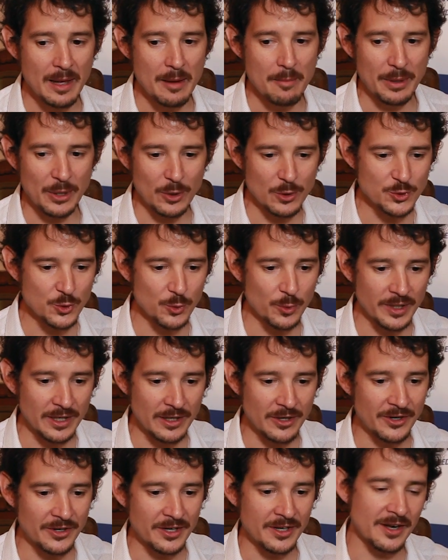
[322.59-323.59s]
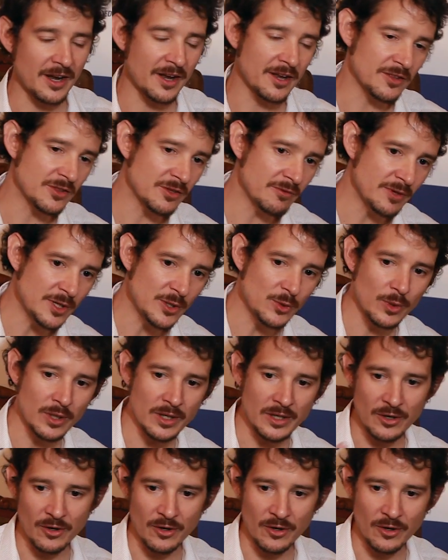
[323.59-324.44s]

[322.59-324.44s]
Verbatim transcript: but also we learn in an individual,